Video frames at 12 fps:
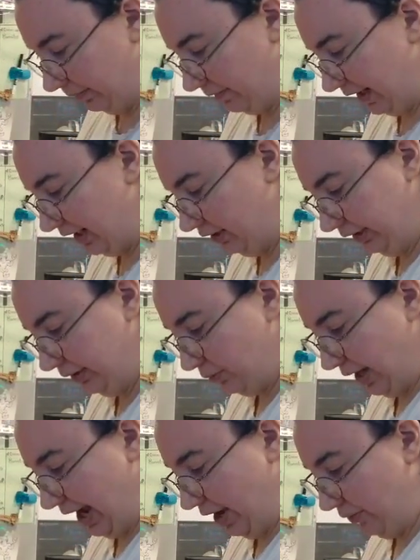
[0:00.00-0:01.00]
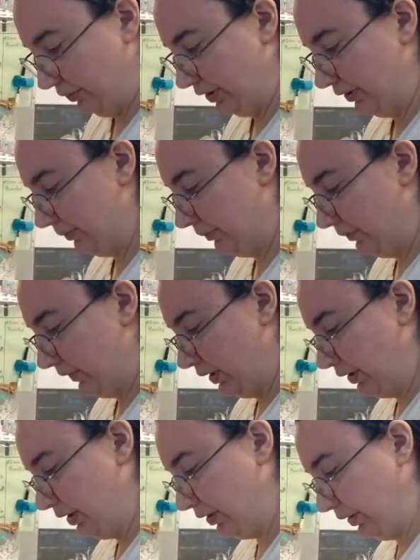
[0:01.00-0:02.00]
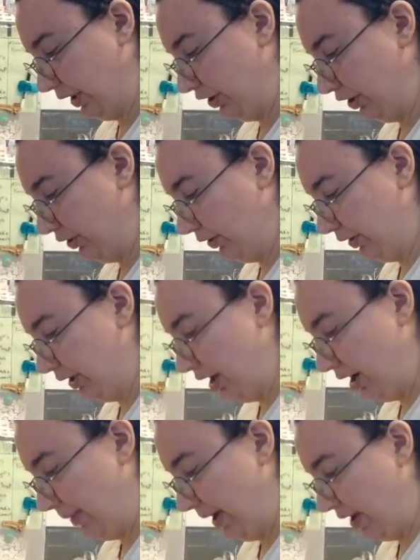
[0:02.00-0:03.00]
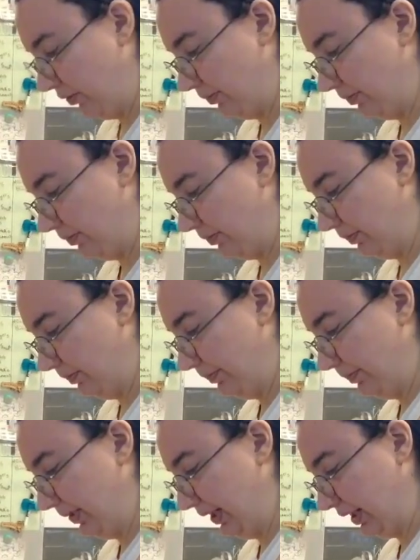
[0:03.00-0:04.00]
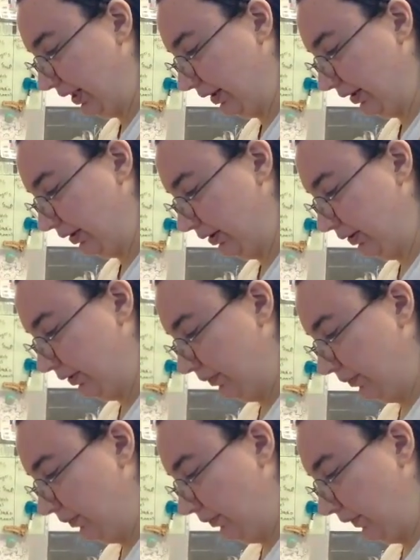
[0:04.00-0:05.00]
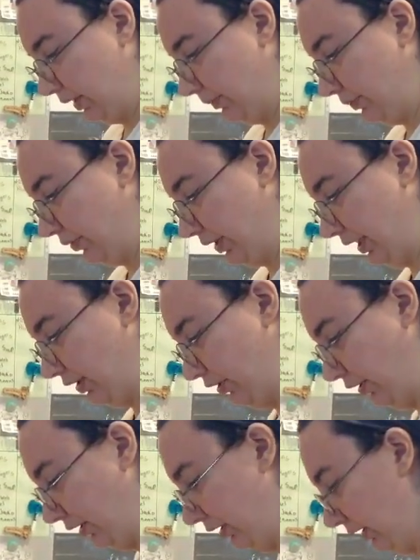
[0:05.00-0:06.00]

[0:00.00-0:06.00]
vaguely round. So they should come out being pretty good